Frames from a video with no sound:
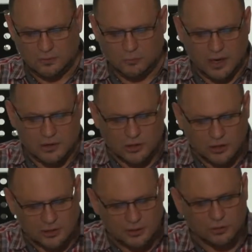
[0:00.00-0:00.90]
We are
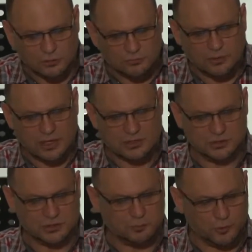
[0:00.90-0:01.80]
not in a good
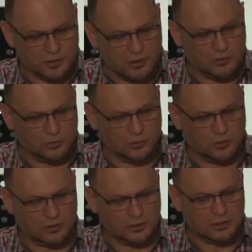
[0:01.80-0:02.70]
relationship with our
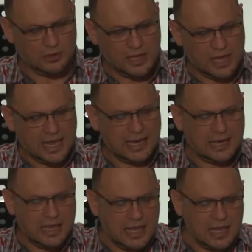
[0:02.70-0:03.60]
Lord, and
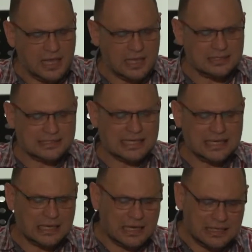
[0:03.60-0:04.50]
He is
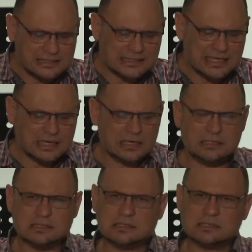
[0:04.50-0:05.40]
sending us
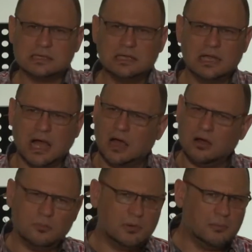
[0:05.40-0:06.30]
signals
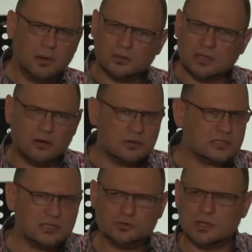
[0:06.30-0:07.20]
uh, about our
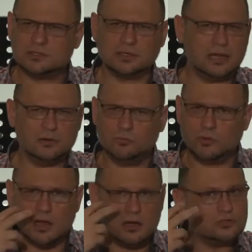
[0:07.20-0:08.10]
situation, and
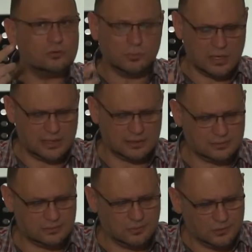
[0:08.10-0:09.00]
we are too blind.
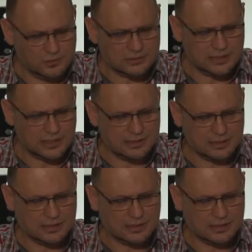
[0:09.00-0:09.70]
We don't see it.